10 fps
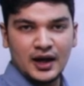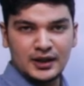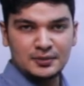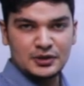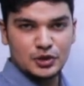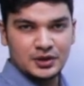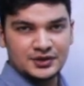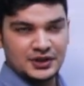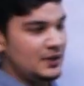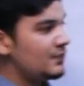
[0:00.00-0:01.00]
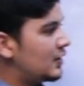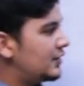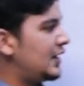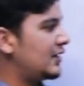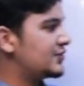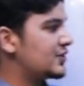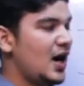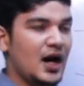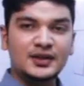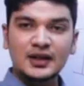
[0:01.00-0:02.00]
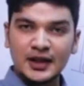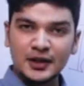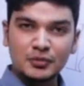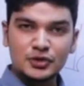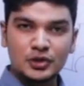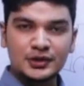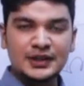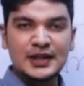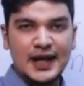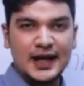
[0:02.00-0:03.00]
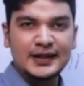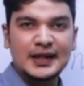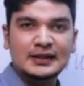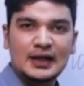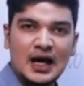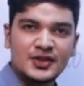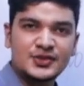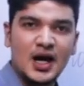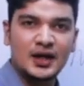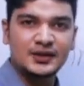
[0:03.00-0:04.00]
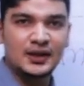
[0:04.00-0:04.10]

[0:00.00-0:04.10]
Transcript: early majority, next are the late majority and at last are the